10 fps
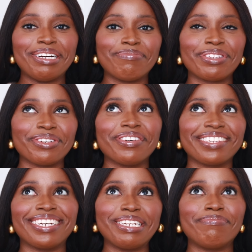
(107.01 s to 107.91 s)
I'm so
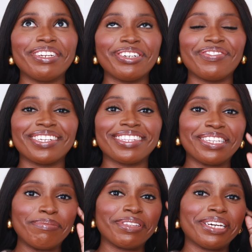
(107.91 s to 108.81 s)
excited but nervous at the
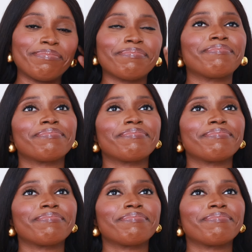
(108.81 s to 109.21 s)
same time.